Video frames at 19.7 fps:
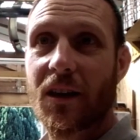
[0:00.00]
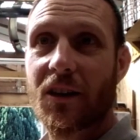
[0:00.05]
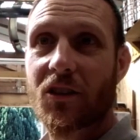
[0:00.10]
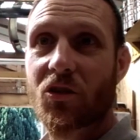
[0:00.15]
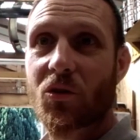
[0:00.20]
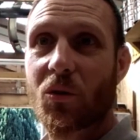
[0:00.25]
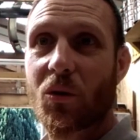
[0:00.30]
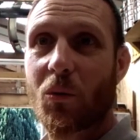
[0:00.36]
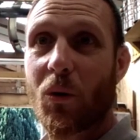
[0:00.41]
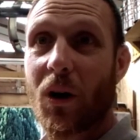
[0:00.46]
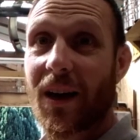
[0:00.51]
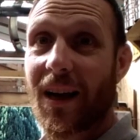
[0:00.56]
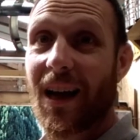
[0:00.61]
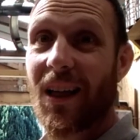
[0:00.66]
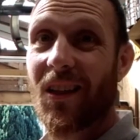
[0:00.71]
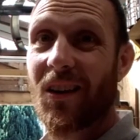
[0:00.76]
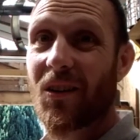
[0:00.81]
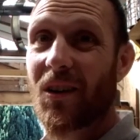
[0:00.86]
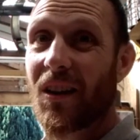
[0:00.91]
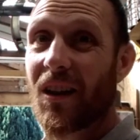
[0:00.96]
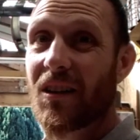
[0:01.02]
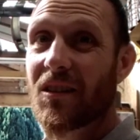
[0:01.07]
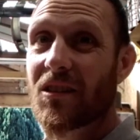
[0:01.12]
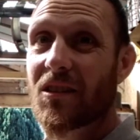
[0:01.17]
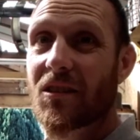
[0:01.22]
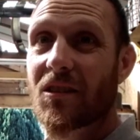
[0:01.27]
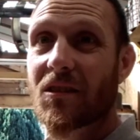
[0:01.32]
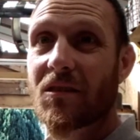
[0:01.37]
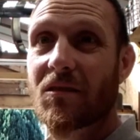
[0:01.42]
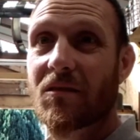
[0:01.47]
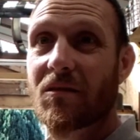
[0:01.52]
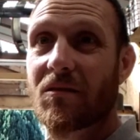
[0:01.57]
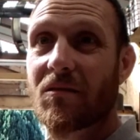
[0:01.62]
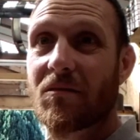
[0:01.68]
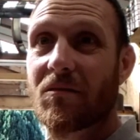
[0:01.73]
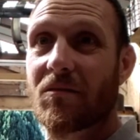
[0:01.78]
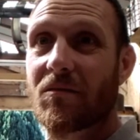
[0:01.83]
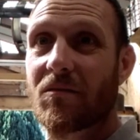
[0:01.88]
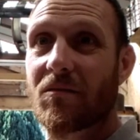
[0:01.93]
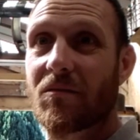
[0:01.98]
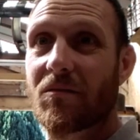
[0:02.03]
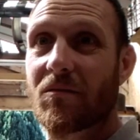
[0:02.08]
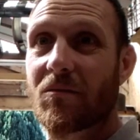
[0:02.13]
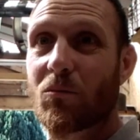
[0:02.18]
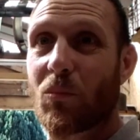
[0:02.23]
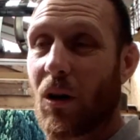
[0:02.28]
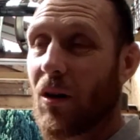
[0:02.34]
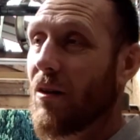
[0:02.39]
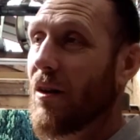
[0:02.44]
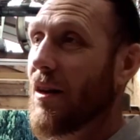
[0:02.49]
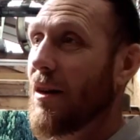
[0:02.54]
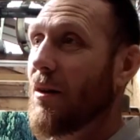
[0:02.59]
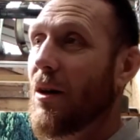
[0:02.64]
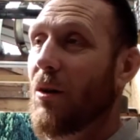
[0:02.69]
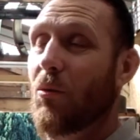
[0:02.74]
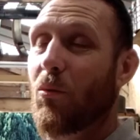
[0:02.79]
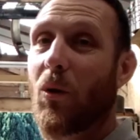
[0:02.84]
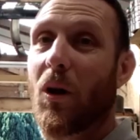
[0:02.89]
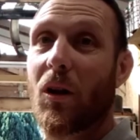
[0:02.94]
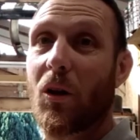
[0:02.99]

So what I gather, I